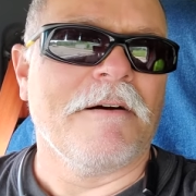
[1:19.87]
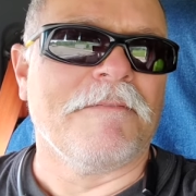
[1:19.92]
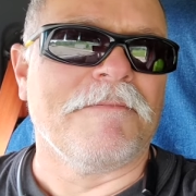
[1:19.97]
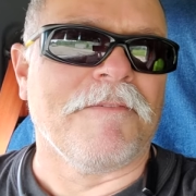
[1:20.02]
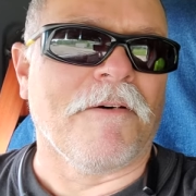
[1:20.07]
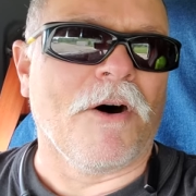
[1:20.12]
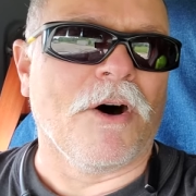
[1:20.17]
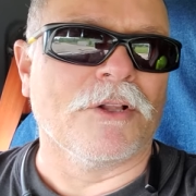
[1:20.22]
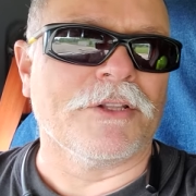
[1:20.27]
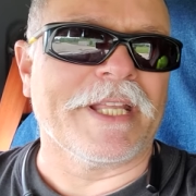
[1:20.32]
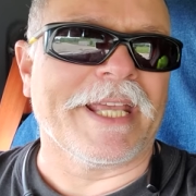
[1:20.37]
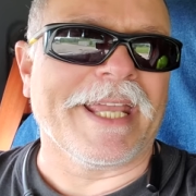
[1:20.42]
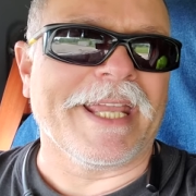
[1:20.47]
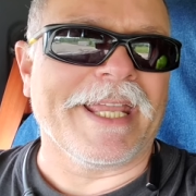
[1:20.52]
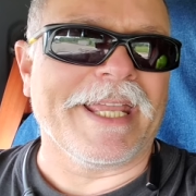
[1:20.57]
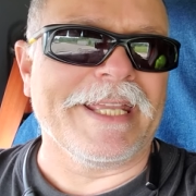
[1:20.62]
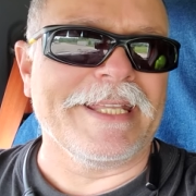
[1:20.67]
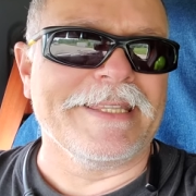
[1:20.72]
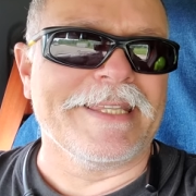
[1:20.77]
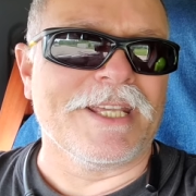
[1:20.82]
fought
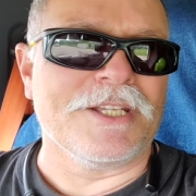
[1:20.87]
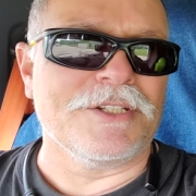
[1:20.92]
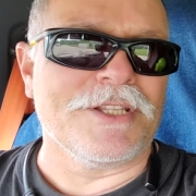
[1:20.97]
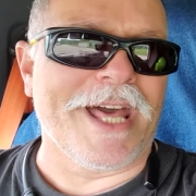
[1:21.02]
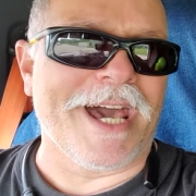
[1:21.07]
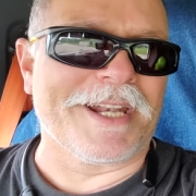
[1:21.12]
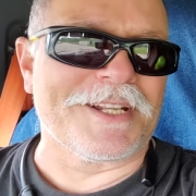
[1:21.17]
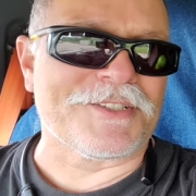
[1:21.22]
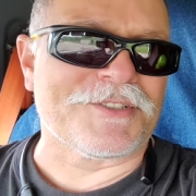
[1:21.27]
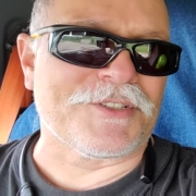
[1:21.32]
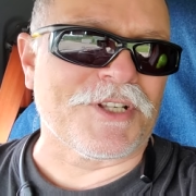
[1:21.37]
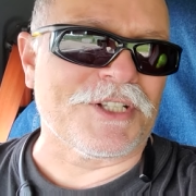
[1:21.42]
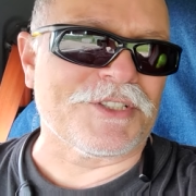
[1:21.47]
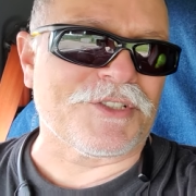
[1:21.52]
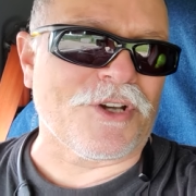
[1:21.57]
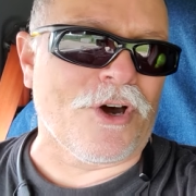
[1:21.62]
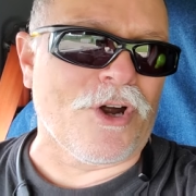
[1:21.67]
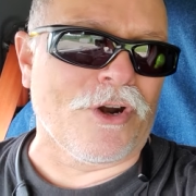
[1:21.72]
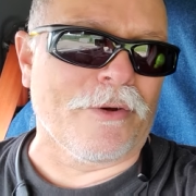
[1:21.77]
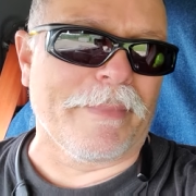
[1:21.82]
in the United States
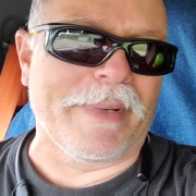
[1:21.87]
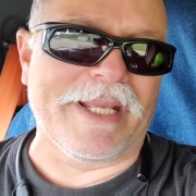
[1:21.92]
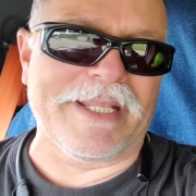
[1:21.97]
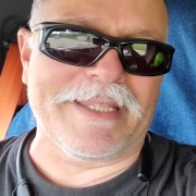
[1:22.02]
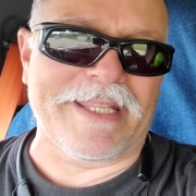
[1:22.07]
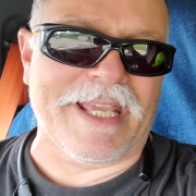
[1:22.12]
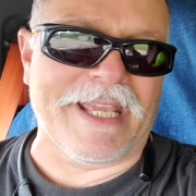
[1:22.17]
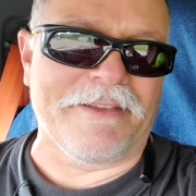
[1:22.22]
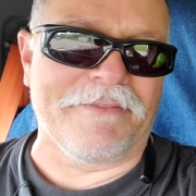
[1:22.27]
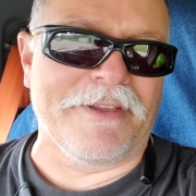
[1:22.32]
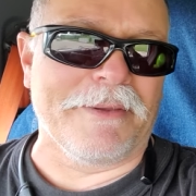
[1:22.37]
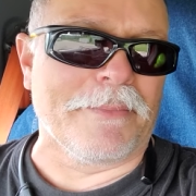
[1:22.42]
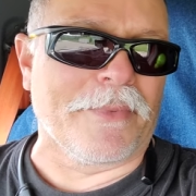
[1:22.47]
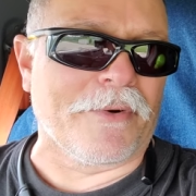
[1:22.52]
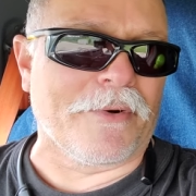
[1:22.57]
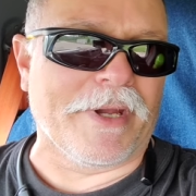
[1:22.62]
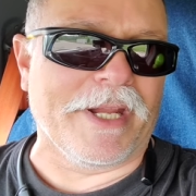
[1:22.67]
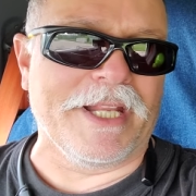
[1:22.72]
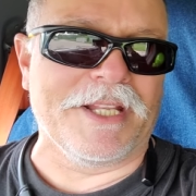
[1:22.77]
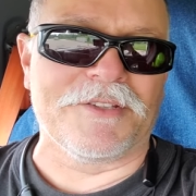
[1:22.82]
Army, Navy,
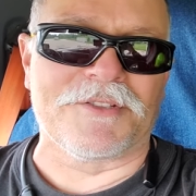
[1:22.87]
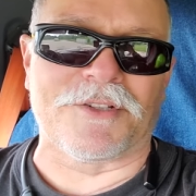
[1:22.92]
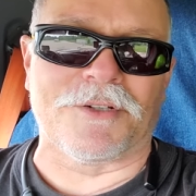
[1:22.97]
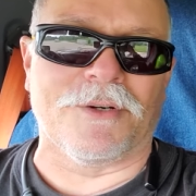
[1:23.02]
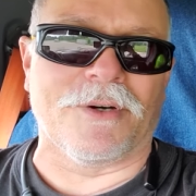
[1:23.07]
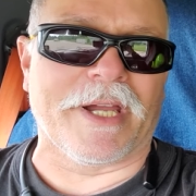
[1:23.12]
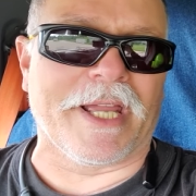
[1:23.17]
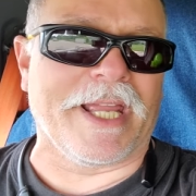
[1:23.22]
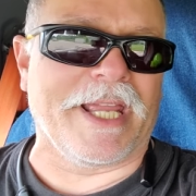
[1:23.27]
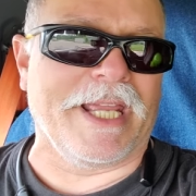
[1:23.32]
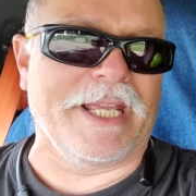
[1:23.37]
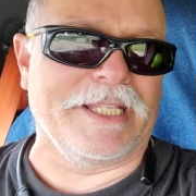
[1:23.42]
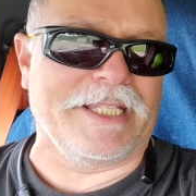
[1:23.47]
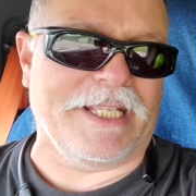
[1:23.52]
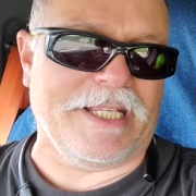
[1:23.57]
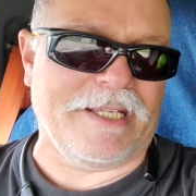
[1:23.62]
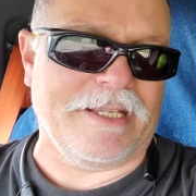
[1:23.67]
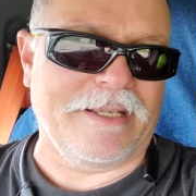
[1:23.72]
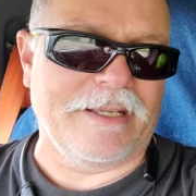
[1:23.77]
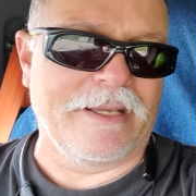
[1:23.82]
Marines, or any